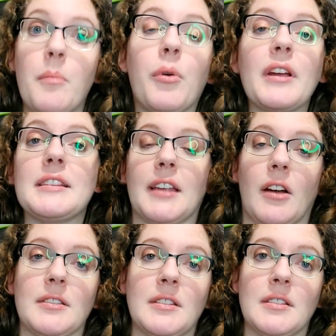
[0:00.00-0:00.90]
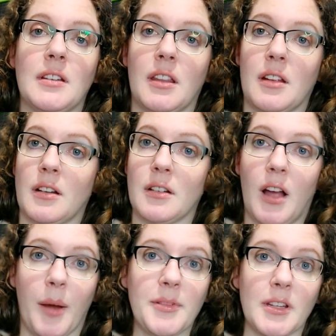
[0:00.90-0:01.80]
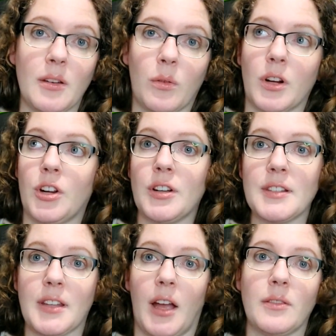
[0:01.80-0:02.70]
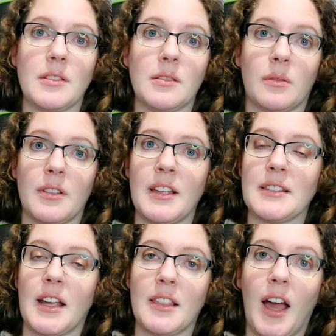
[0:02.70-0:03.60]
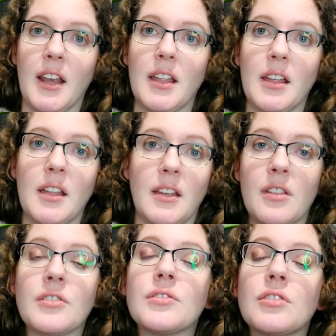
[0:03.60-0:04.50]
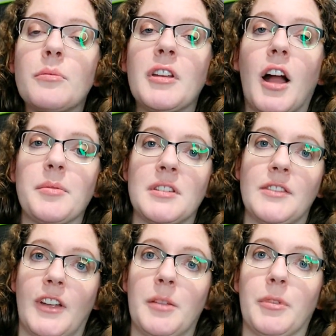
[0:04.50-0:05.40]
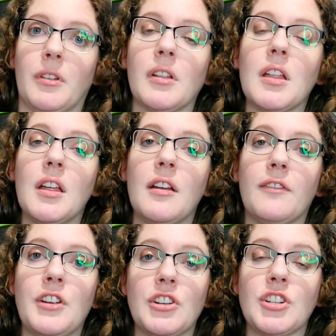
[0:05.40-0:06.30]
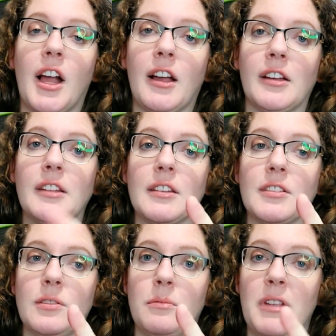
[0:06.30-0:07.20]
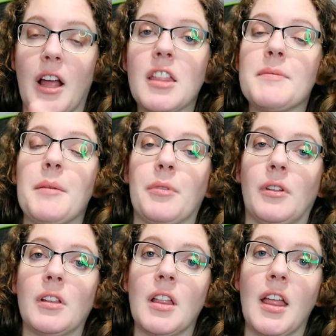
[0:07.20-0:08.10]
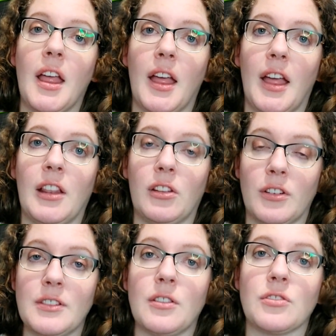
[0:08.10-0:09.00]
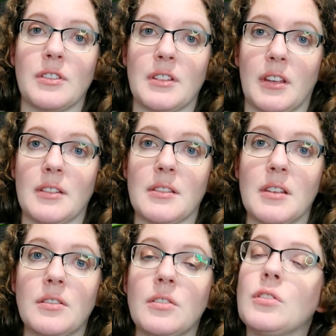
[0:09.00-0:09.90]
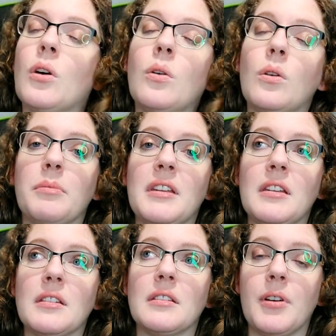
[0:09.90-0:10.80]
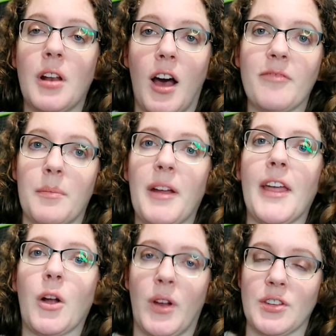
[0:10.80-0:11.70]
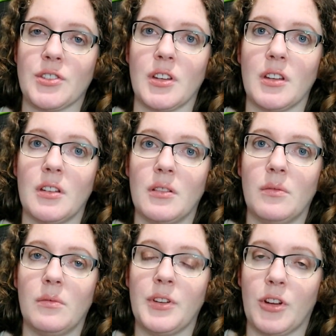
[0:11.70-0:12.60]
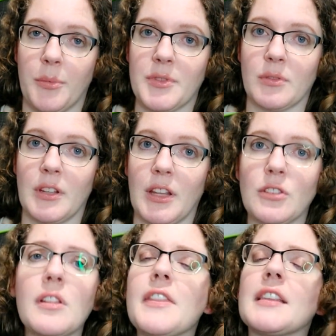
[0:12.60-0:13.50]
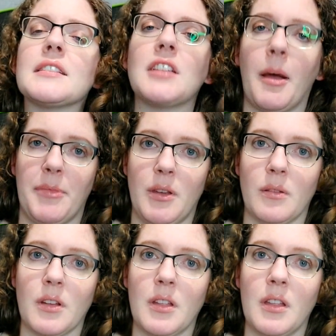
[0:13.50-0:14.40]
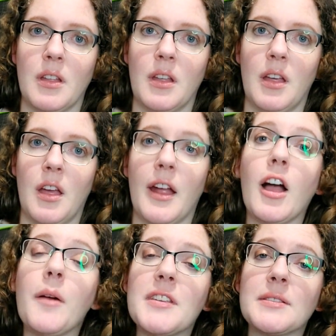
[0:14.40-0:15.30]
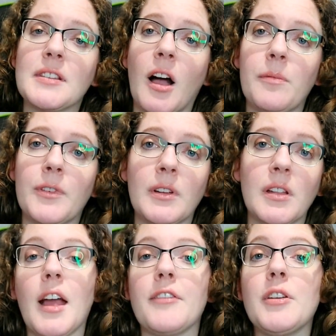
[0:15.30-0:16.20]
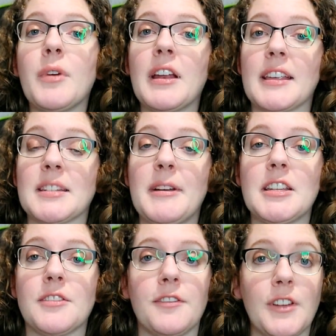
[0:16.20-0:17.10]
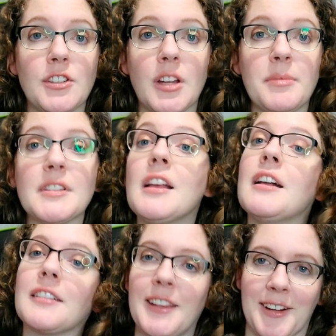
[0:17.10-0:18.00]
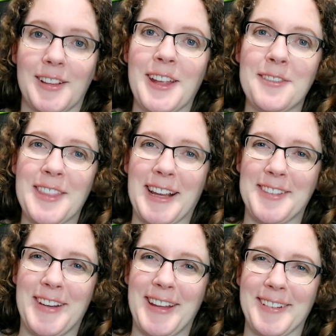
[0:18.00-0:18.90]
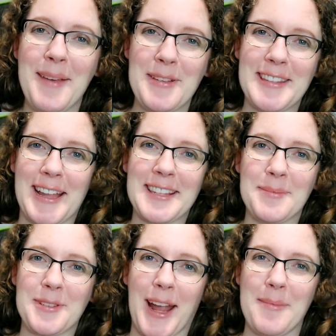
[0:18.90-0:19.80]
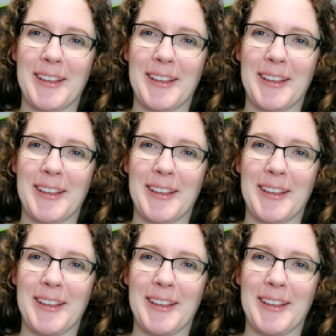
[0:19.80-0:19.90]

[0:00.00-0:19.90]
Boy Scouts is another option, or Girl Scouts, or things like that. There's so many options available for your child to meet other people and learn social skills. So don't be put off by that question when you're homeschooling. Like, don't let that stop you. I hope this was helpful. Now, if you want to get some ideas for field trips, clear, clear for the next video. And please like and subscribe.